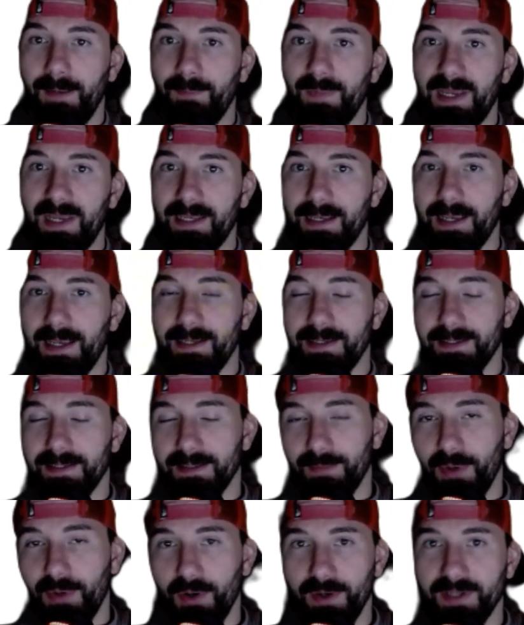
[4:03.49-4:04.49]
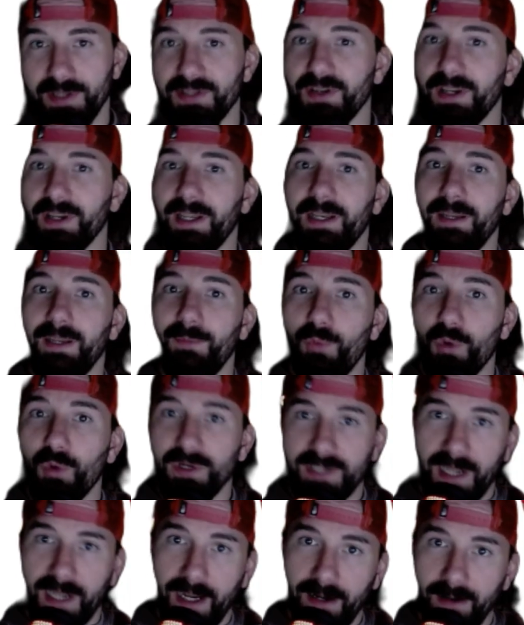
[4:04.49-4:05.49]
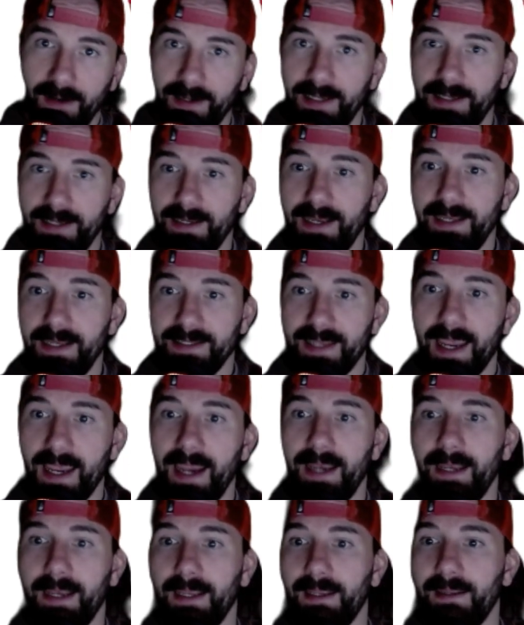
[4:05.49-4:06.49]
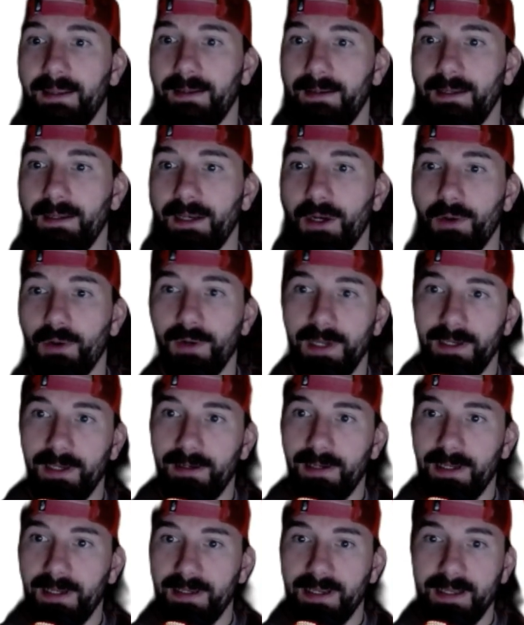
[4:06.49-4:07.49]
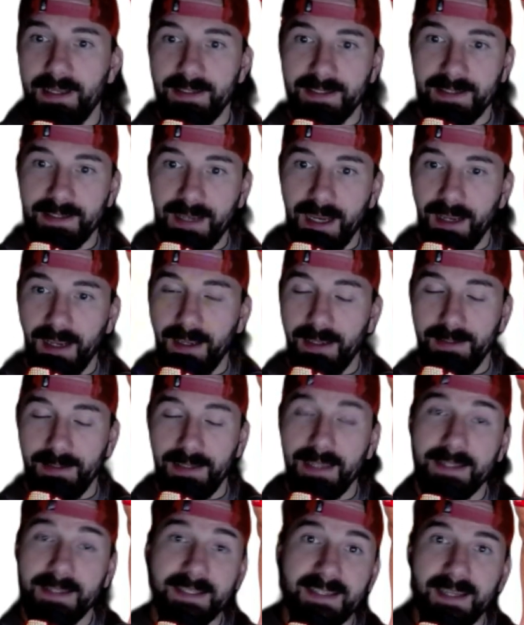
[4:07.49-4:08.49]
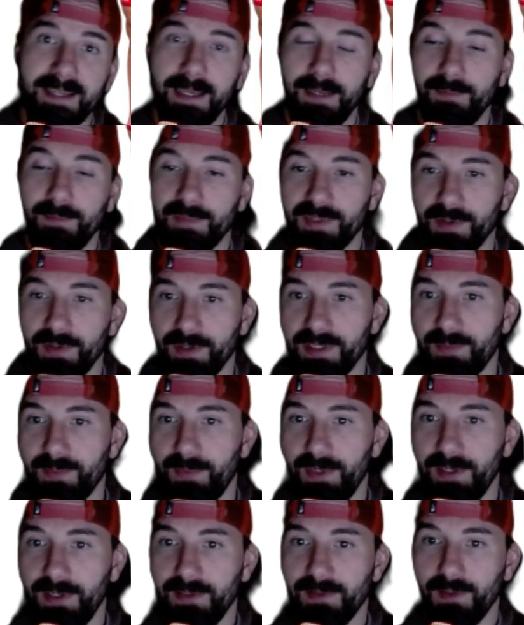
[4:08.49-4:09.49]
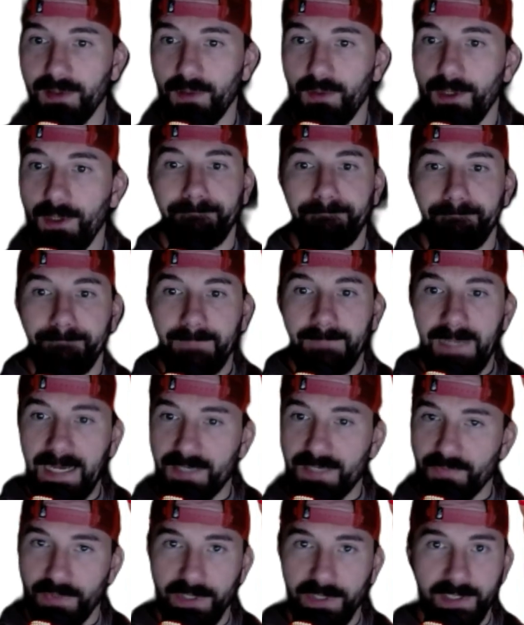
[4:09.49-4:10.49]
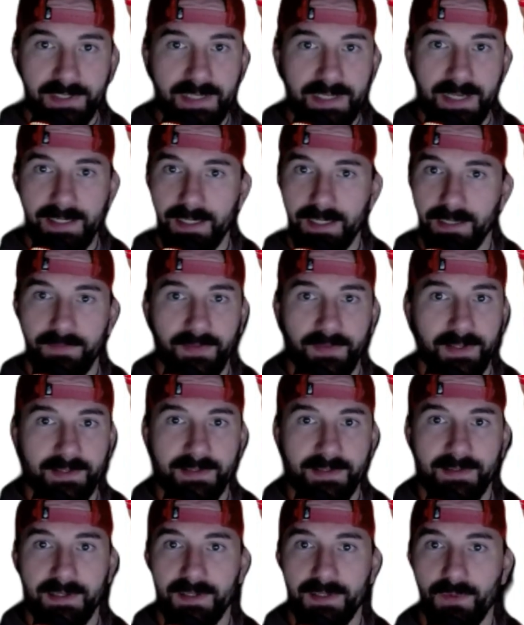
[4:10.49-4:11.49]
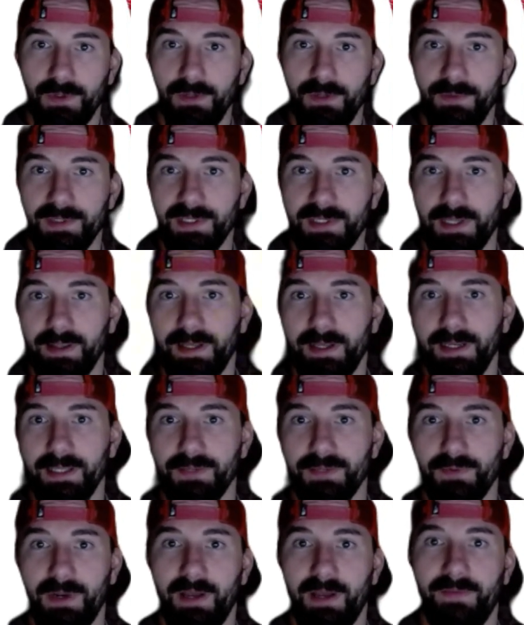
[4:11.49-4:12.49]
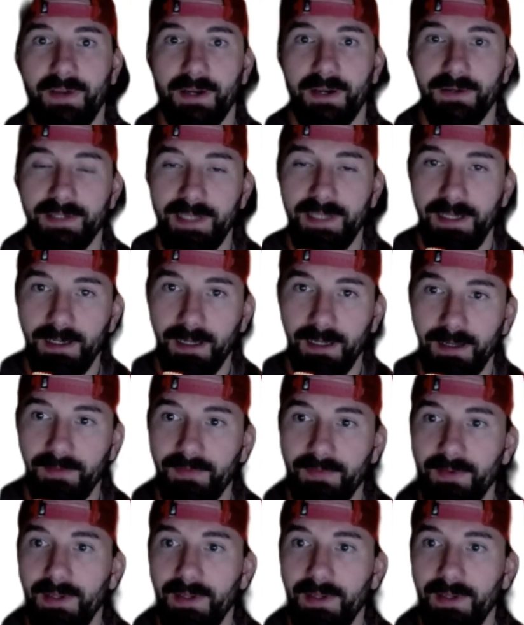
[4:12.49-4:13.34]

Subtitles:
As his opponents are getting more tired, he's gaining, in steam, so to speak. So, and has really good takedown defense as well. We saw that against Rinat Fakhretdinov.